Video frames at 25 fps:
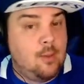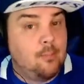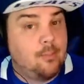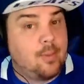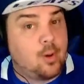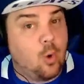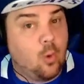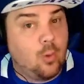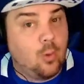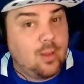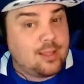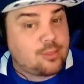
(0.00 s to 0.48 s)

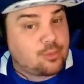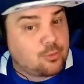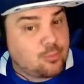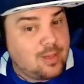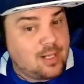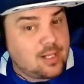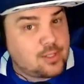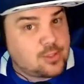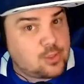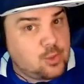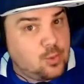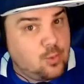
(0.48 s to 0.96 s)
But only
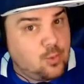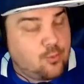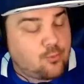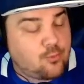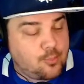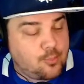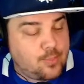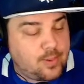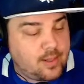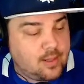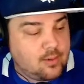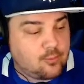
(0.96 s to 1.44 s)
three to two
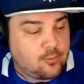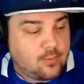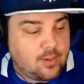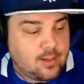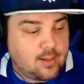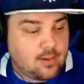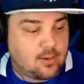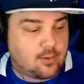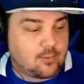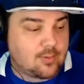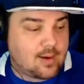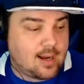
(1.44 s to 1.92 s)
being
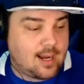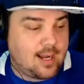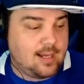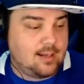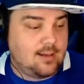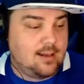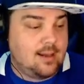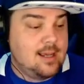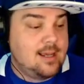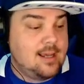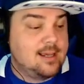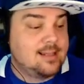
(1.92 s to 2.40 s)
real,
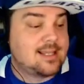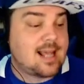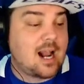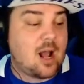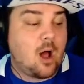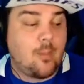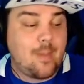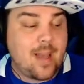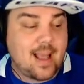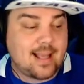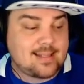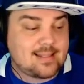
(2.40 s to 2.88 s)
right? Does that
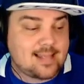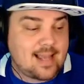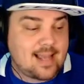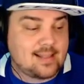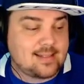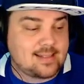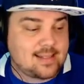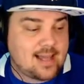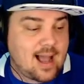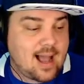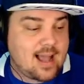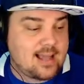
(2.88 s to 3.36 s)
all make
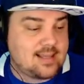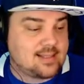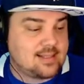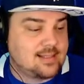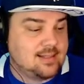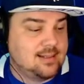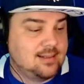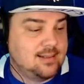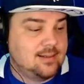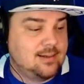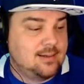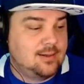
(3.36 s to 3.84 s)
sense,
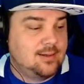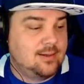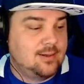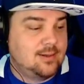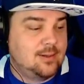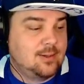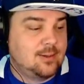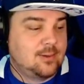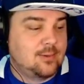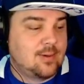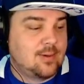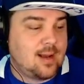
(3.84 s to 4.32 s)
guys?